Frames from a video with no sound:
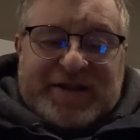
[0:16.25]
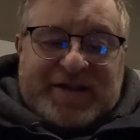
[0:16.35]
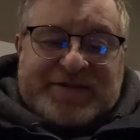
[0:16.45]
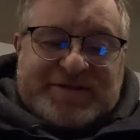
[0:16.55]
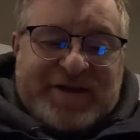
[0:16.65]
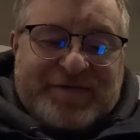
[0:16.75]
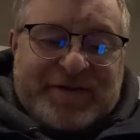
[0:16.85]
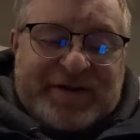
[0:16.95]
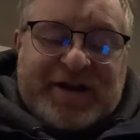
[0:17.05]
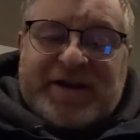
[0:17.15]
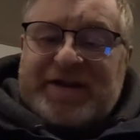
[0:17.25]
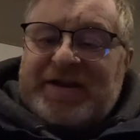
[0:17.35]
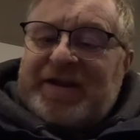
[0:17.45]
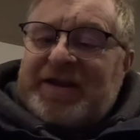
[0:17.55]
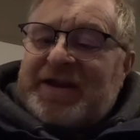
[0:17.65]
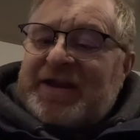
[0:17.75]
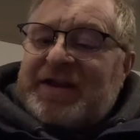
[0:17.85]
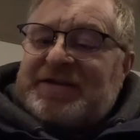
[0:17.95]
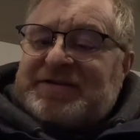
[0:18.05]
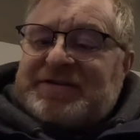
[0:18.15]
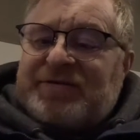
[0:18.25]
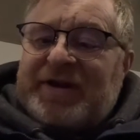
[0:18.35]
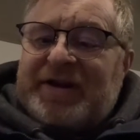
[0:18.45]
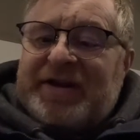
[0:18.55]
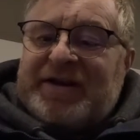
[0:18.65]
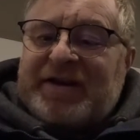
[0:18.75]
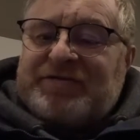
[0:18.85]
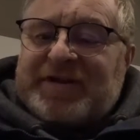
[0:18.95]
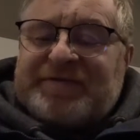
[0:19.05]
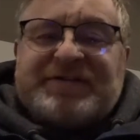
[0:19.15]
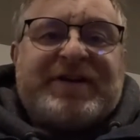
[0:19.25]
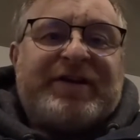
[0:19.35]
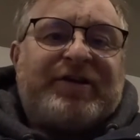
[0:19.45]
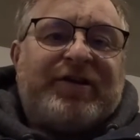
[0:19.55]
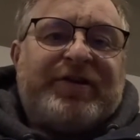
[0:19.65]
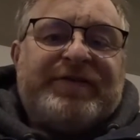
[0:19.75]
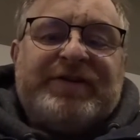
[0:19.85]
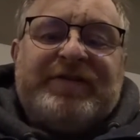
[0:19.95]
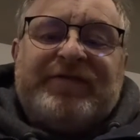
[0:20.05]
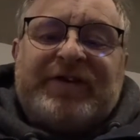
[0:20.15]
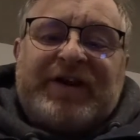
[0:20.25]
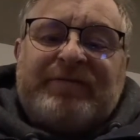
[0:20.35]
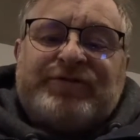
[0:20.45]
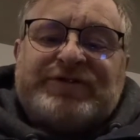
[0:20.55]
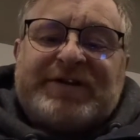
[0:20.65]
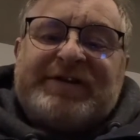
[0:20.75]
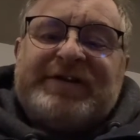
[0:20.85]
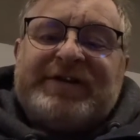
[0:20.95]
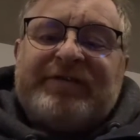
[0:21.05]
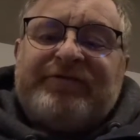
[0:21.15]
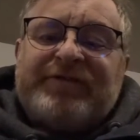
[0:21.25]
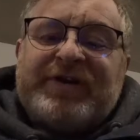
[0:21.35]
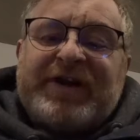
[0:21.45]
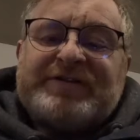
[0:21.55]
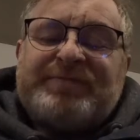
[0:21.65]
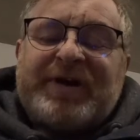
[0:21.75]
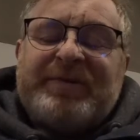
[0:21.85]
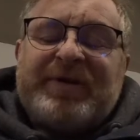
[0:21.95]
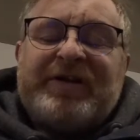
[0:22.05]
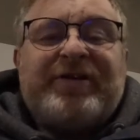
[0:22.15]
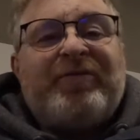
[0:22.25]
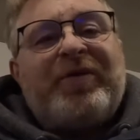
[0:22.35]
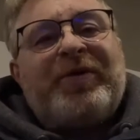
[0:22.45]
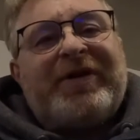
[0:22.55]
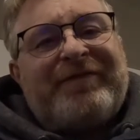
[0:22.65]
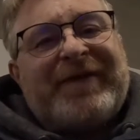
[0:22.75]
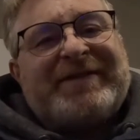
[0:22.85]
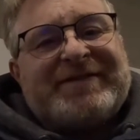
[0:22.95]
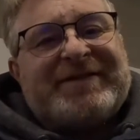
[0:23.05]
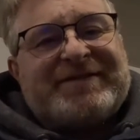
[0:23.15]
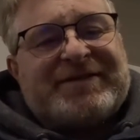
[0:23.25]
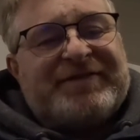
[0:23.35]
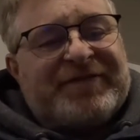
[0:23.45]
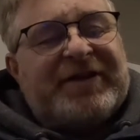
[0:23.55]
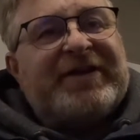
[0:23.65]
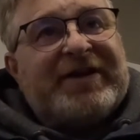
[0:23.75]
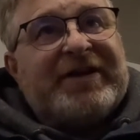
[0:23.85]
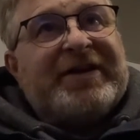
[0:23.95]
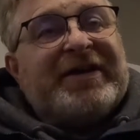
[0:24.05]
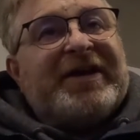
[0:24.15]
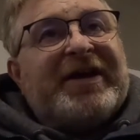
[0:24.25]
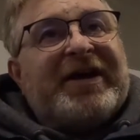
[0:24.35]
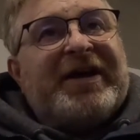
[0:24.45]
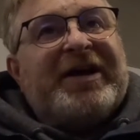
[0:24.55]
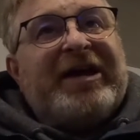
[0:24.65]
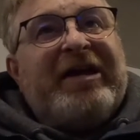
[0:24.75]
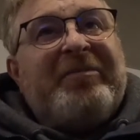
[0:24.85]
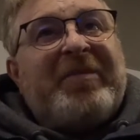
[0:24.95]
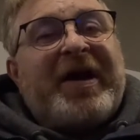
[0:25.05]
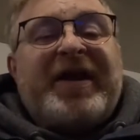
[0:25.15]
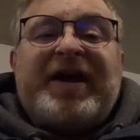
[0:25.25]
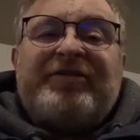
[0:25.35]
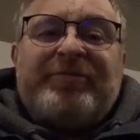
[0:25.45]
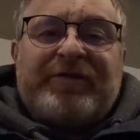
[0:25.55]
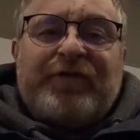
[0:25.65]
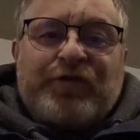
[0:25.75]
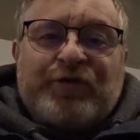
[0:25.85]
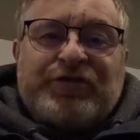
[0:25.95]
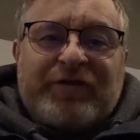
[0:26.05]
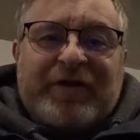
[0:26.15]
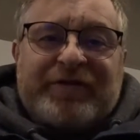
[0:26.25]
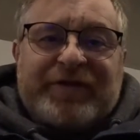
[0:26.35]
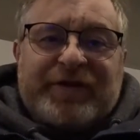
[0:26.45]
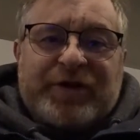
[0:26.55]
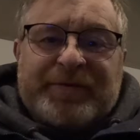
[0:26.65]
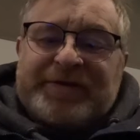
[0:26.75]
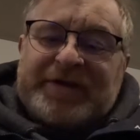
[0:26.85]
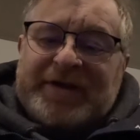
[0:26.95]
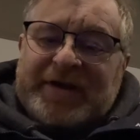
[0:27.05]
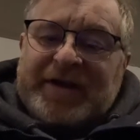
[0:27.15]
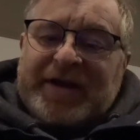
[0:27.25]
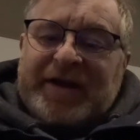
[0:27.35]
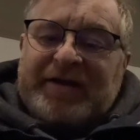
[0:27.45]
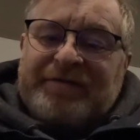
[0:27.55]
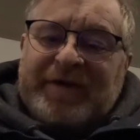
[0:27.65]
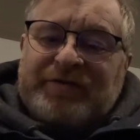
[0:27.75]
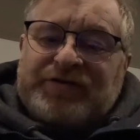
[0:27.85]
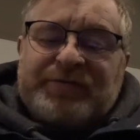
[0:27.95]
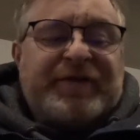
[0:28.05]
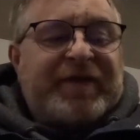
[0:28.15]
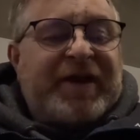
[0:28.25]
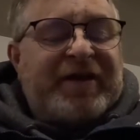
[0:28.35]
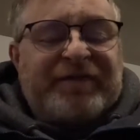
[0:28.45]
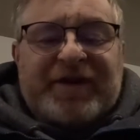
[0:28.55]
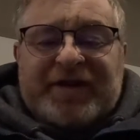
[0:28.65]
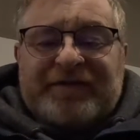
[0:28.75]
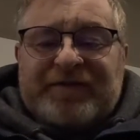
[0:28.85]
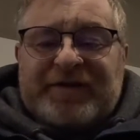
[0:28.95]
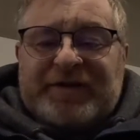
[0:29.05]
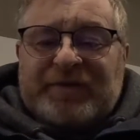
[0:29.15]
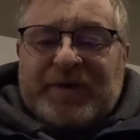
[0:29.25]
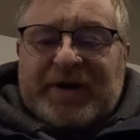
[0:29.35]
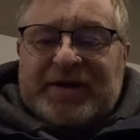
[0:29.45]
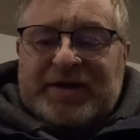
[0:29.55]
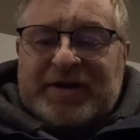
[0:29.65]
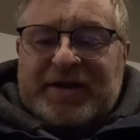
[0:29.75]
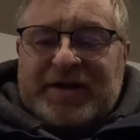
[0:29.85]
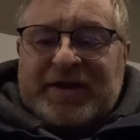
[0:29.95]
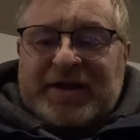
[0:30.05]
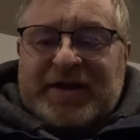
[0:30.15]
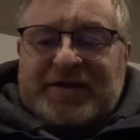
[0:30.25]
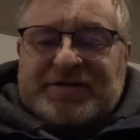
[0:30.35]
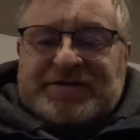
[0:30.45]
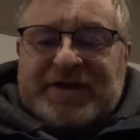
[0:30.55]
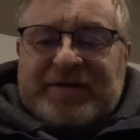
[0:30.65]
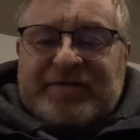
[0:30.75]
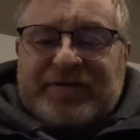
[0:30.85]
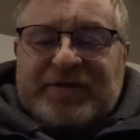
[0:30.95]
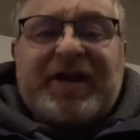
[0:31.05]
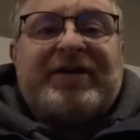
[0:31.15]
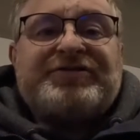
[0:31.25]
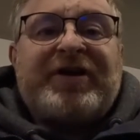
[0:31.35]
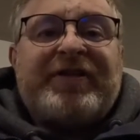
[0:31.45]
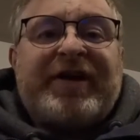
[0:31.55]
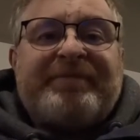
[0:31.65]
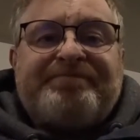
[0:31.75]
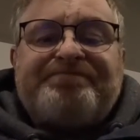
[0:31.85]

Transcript: This evening, it's quite late now, it's after 10 o'clock in the evening, and I'm just settling down for a last pipe, and I thought, what will I fancy this evening? And I had a bit of a root around in the cupboard, and I found something that I haven't had for a little while, and I thought, yeah, I'll try that.